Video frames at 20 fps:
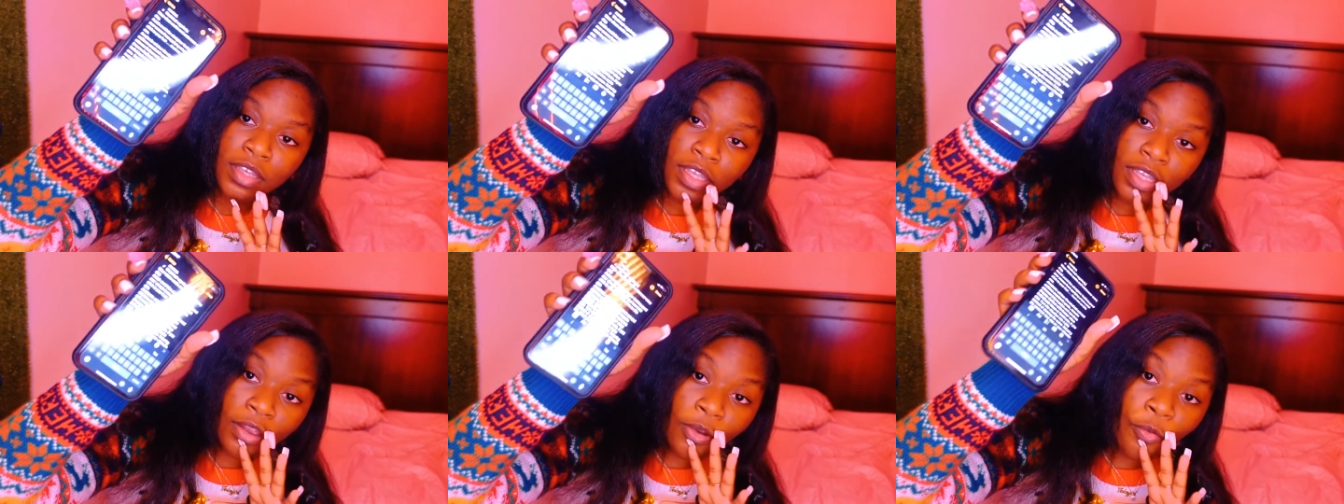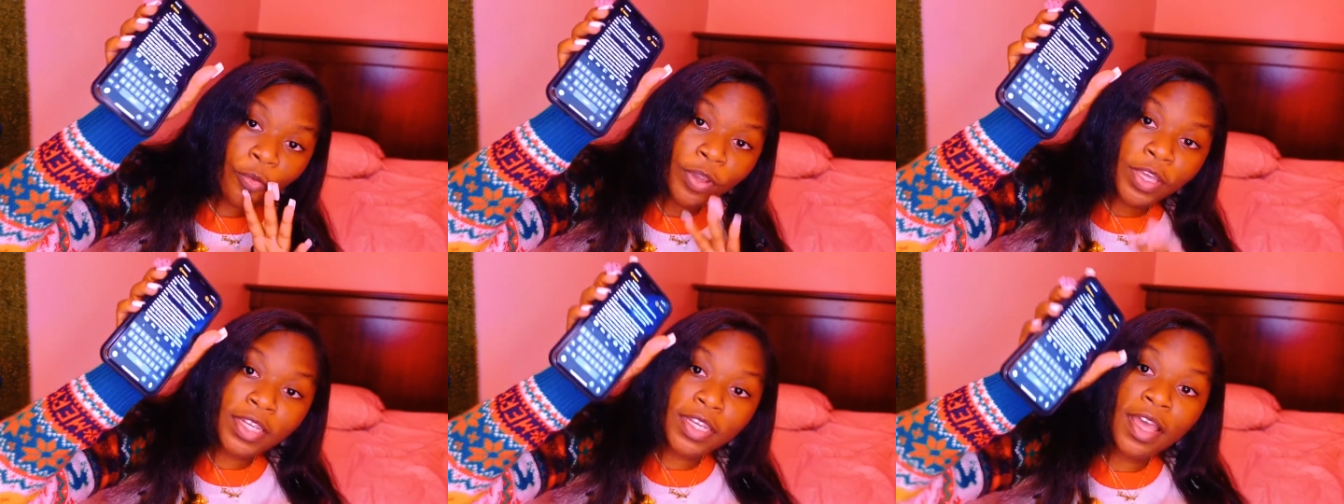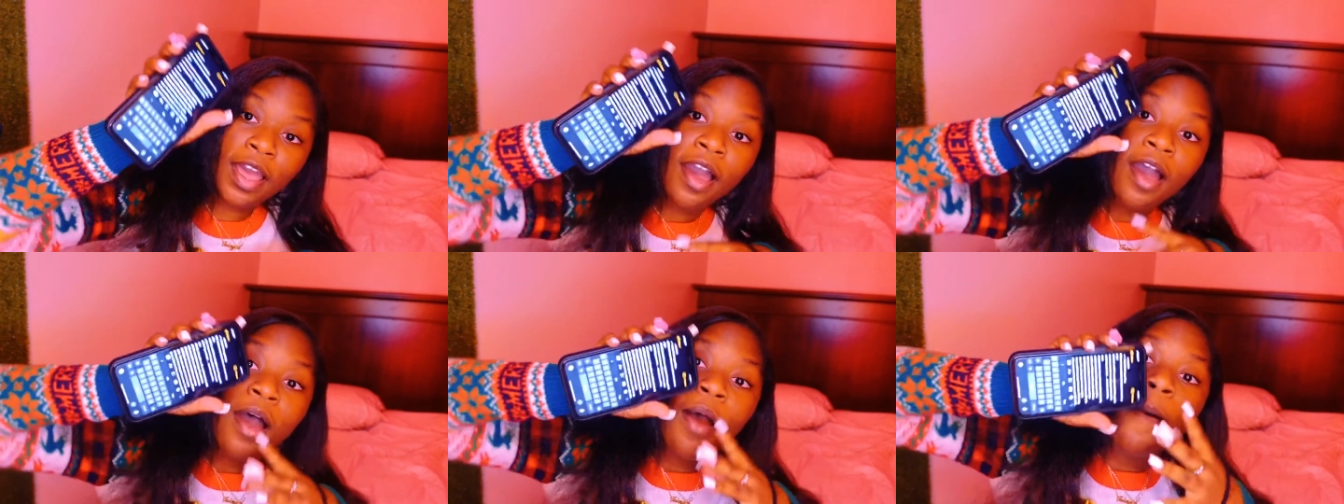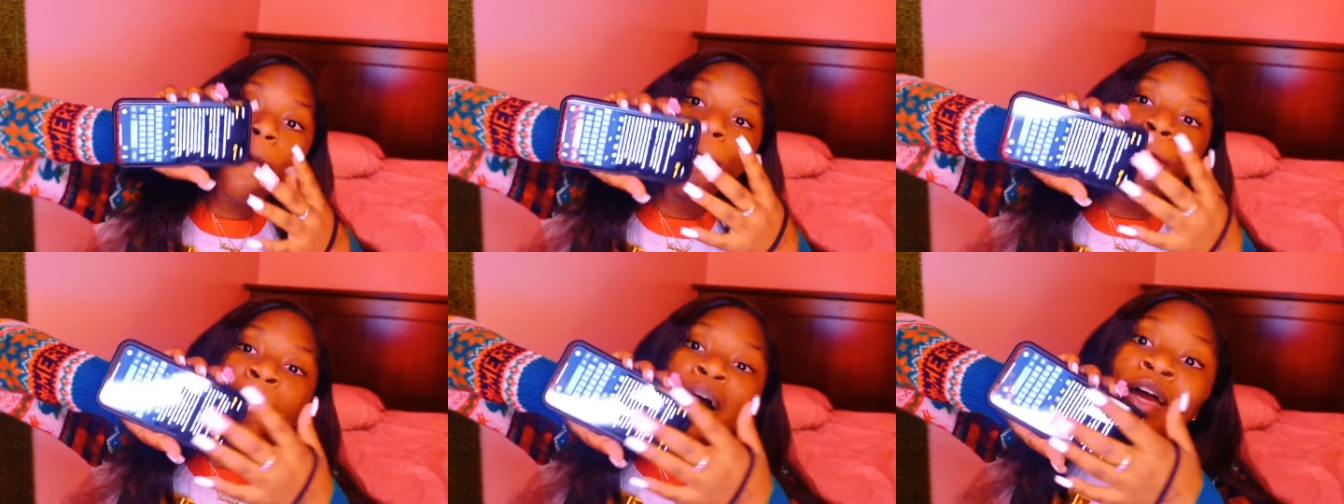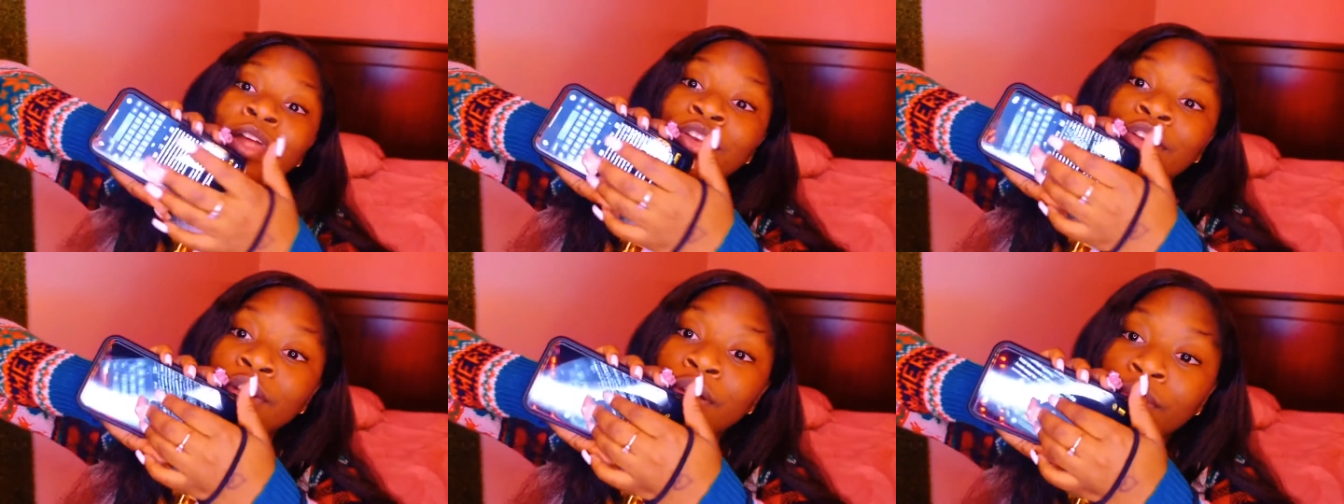and reading
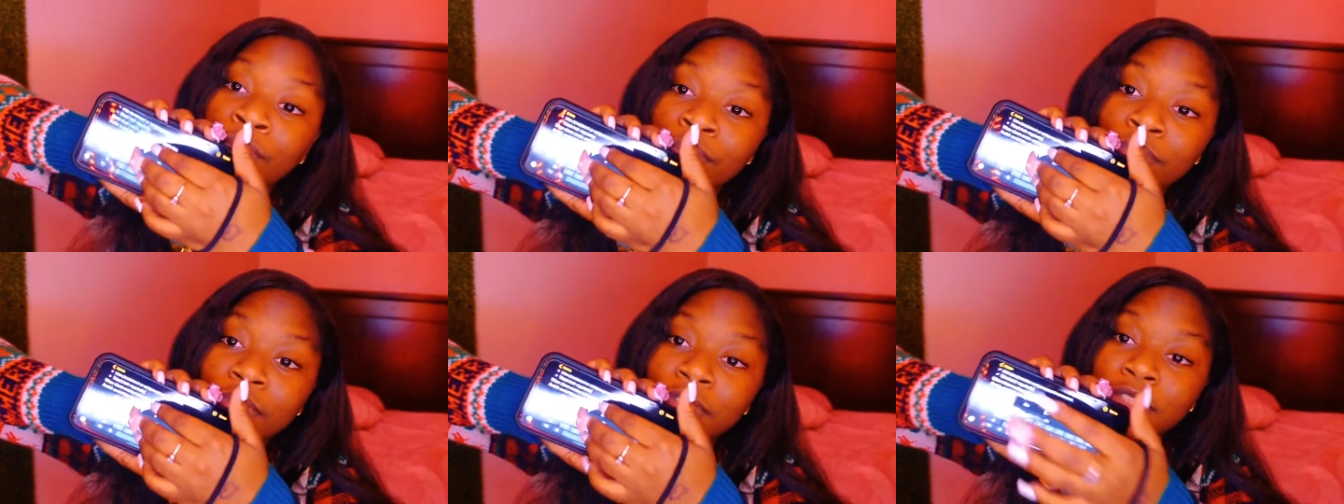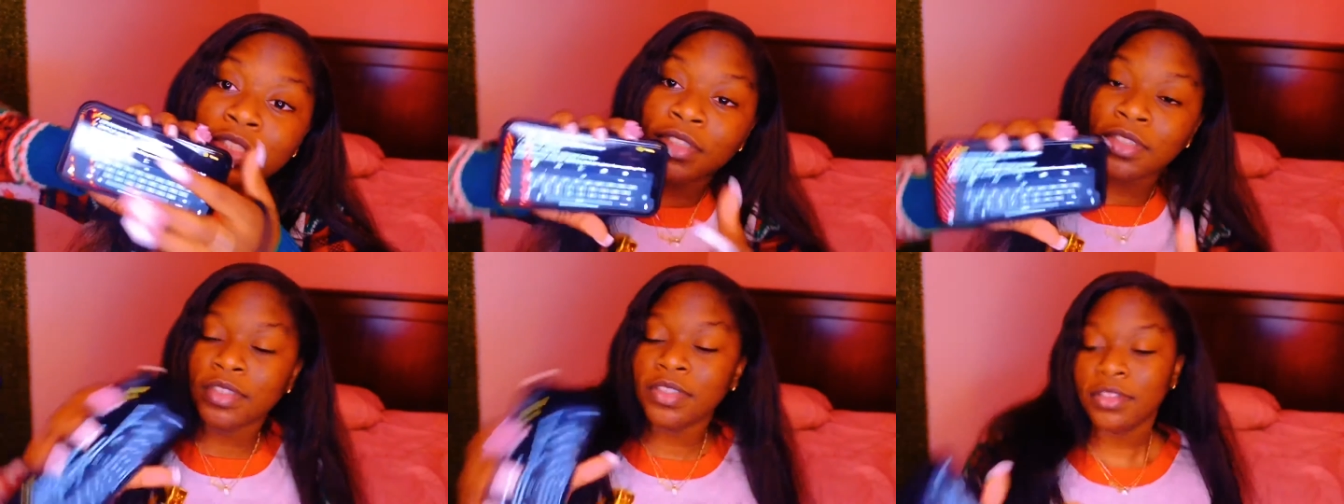my notes.